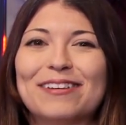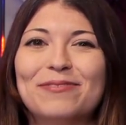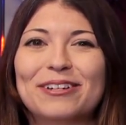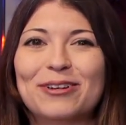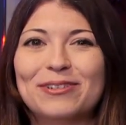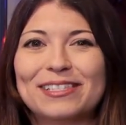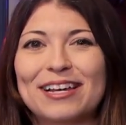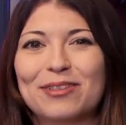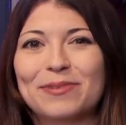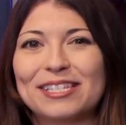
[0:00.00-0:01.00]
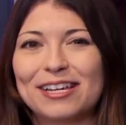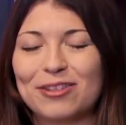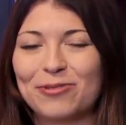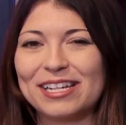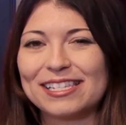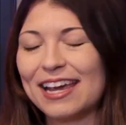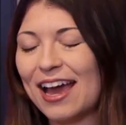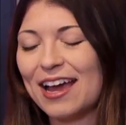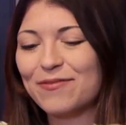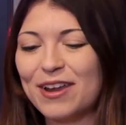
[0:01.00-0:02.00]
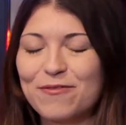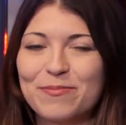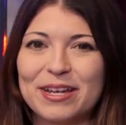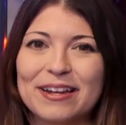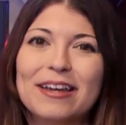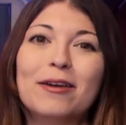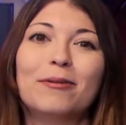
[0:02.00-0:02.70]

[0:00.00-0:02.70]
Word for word: I want to go to South by Southwest. I've never been.